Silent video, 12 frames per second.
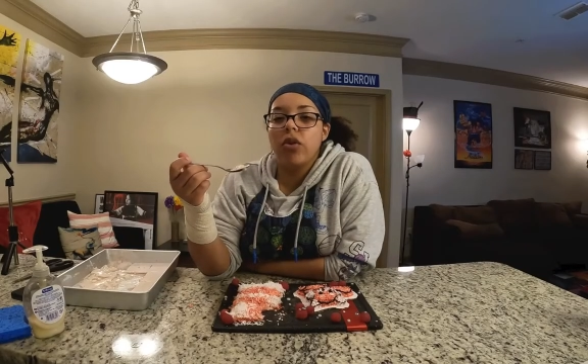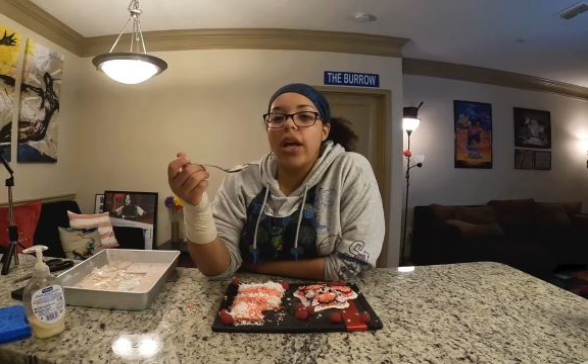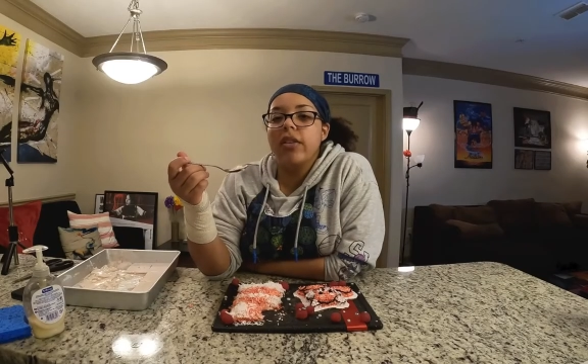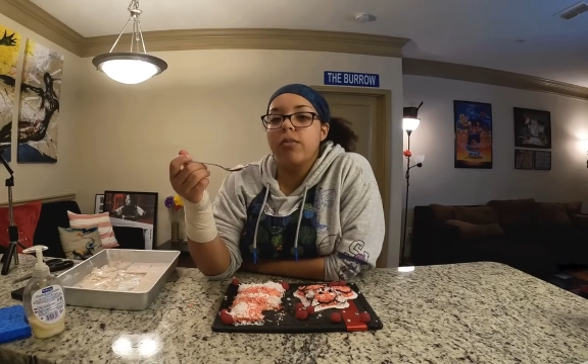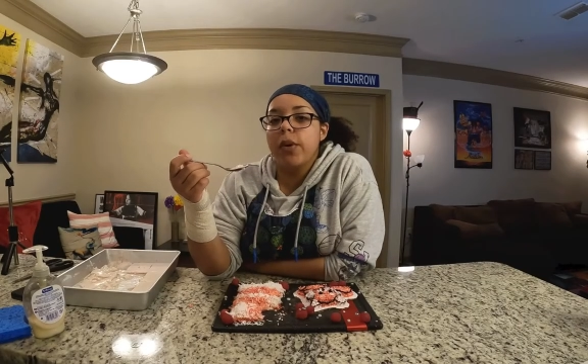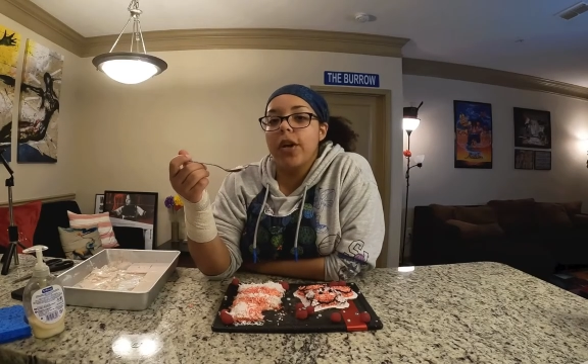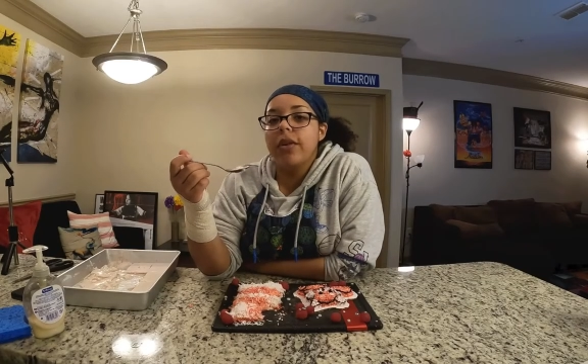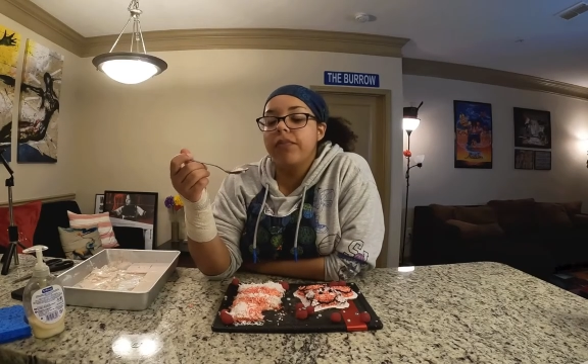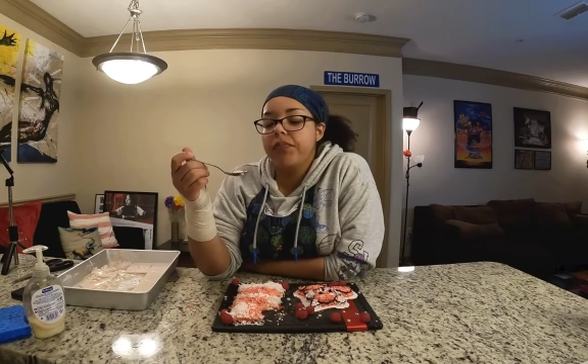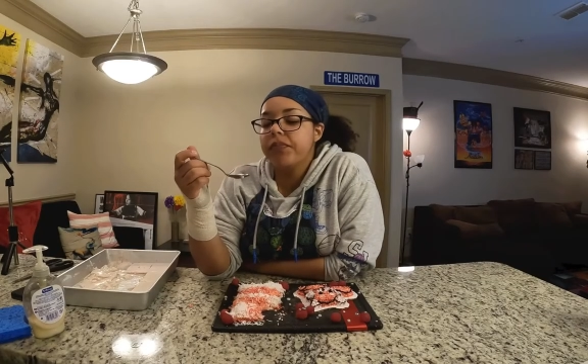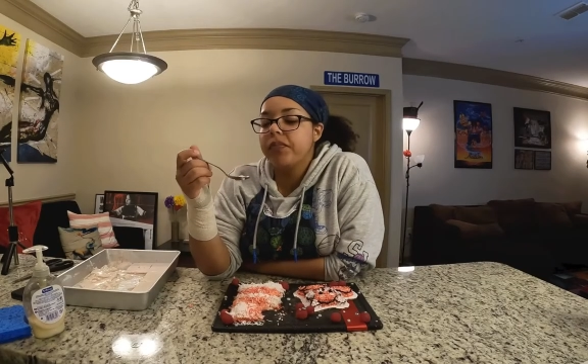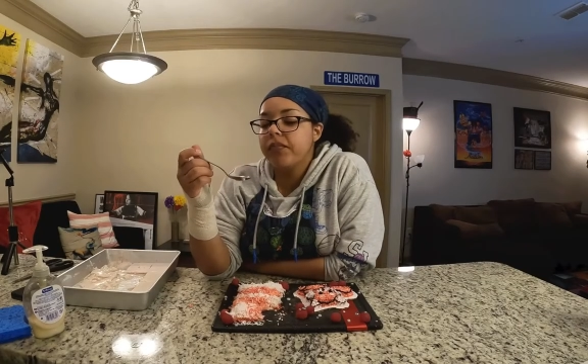raspberry.
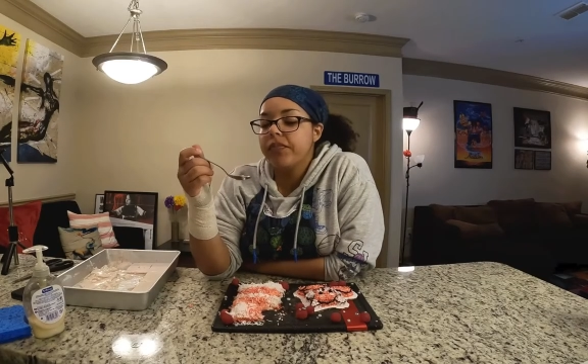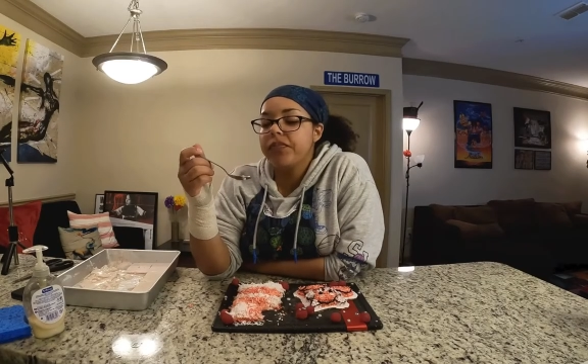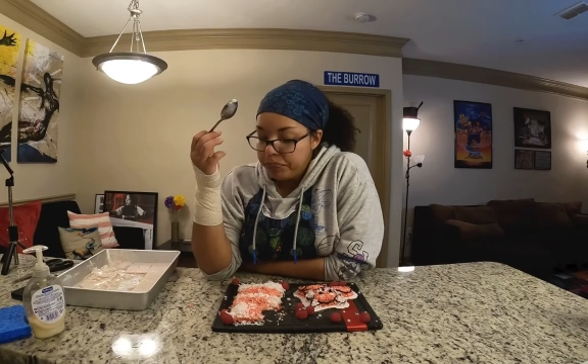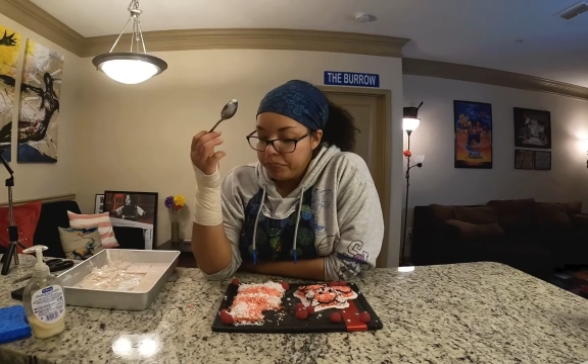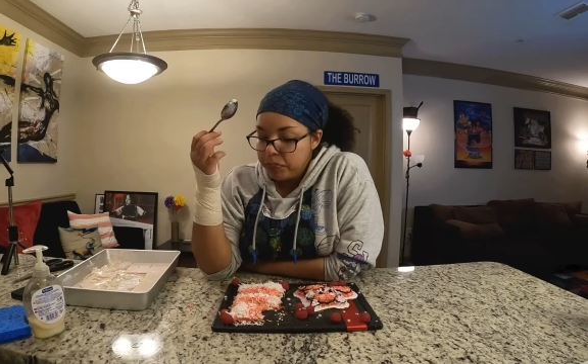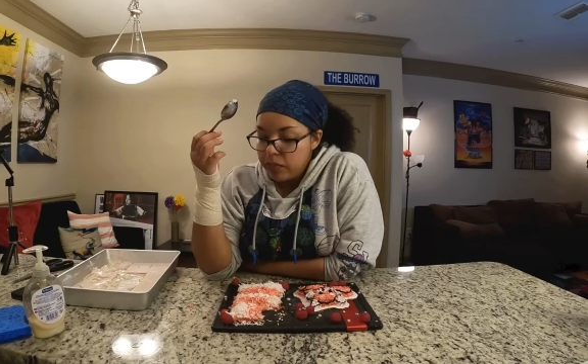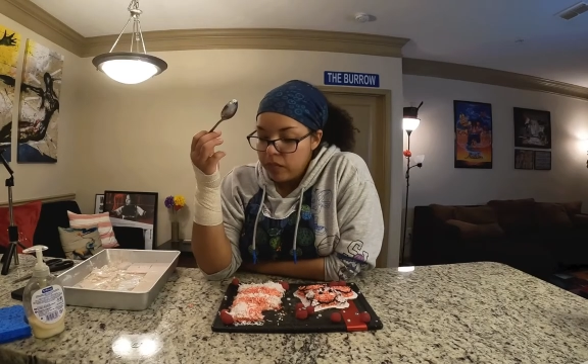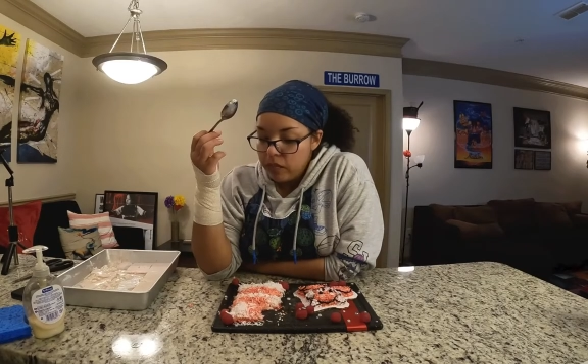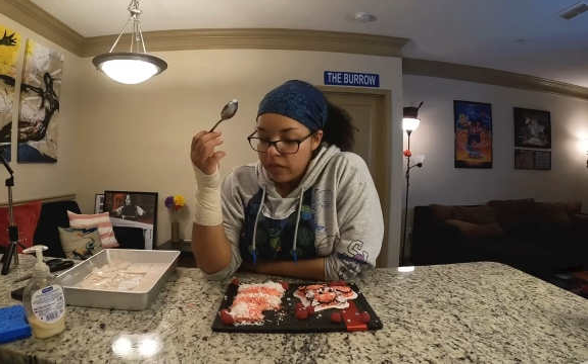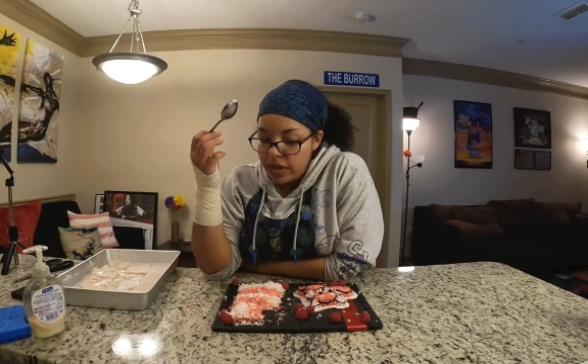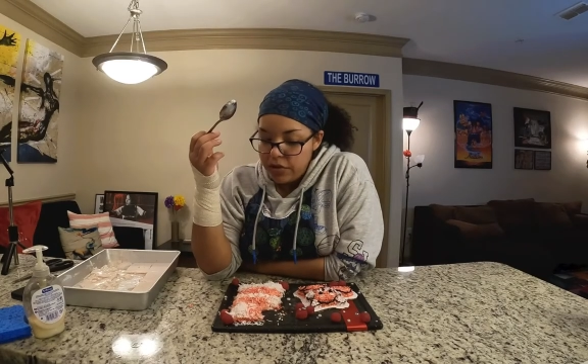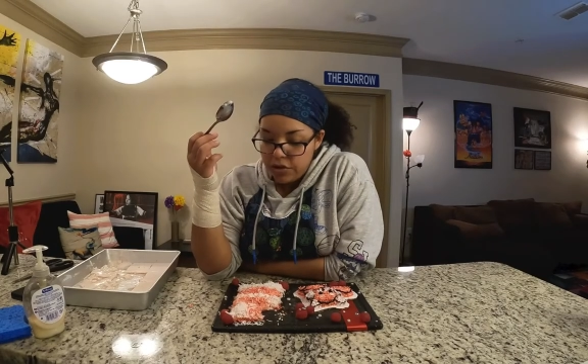
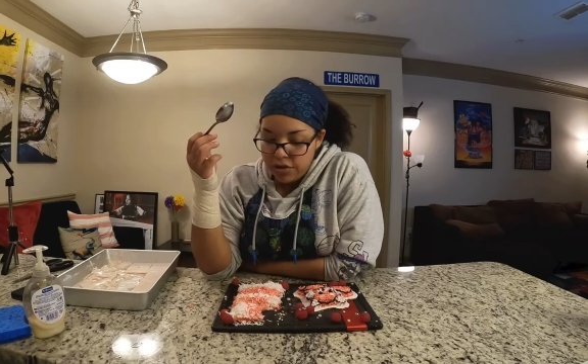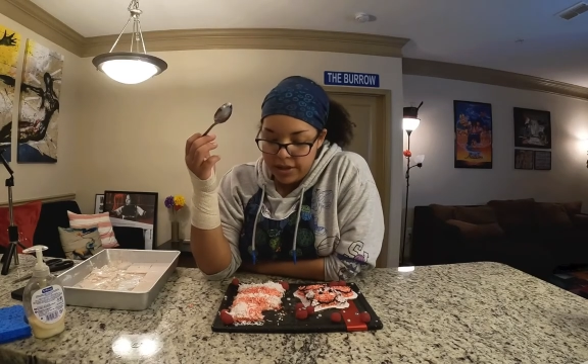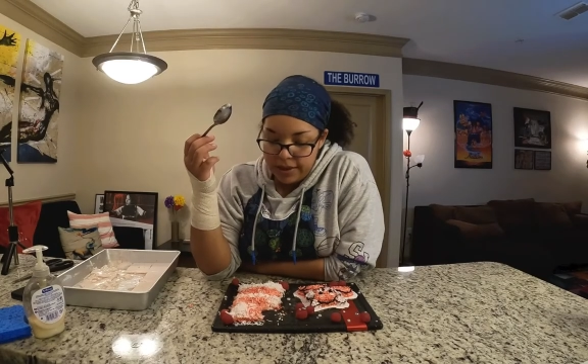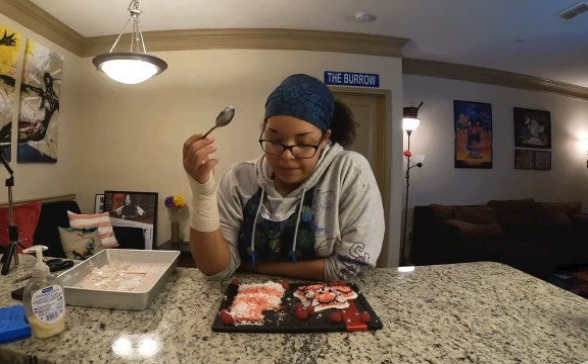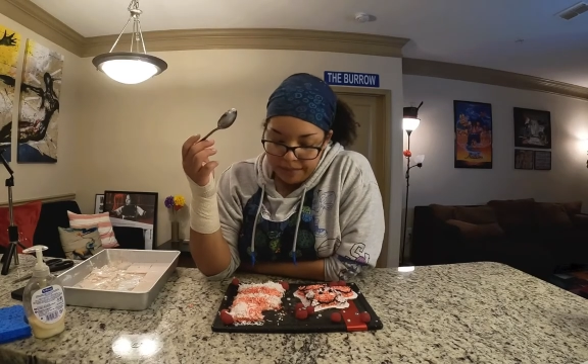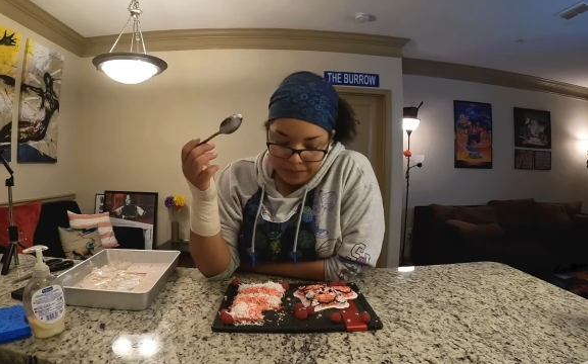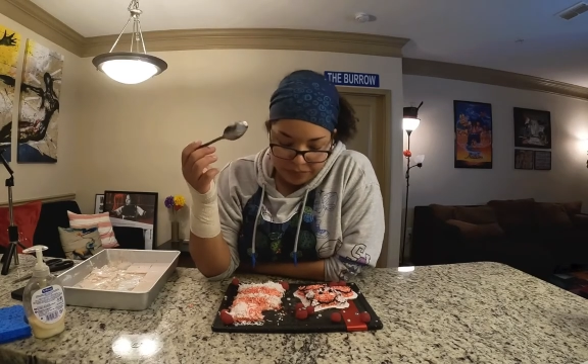Interesting.